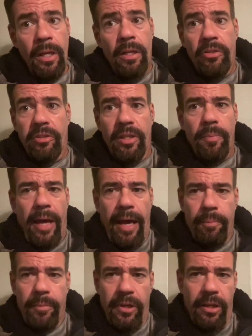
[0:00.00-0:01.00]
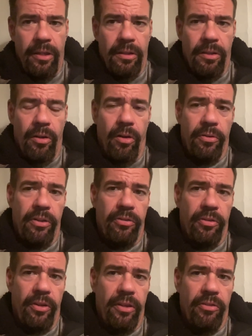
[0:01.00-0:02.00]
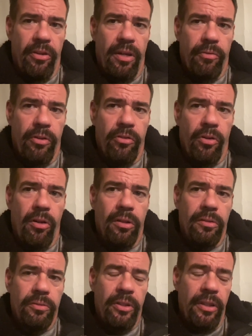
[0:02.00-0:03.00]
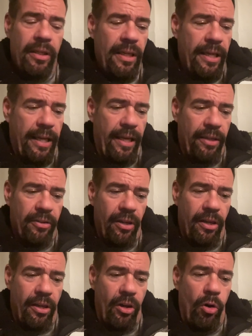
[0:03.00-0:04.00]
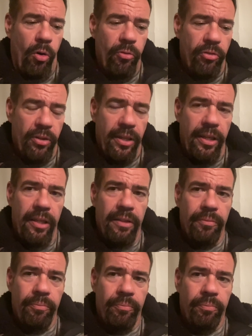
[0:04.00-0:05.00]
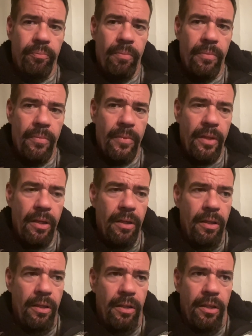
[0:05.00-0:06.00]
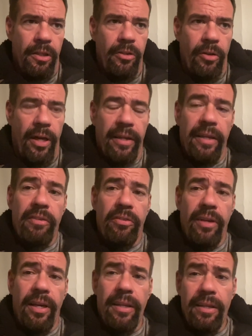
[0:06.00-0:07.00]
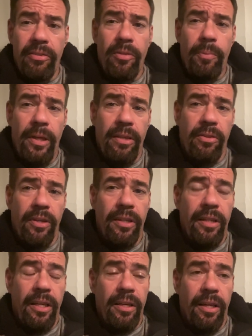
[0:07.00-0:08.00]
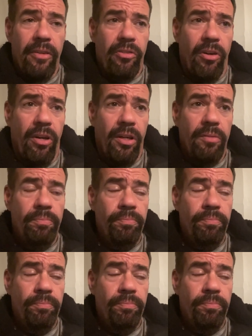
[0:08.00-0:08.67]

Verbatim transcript: sleep apnea, all these things that I've resolved. And uh, hopefully, you know, I guess, I guess the big thing that I saw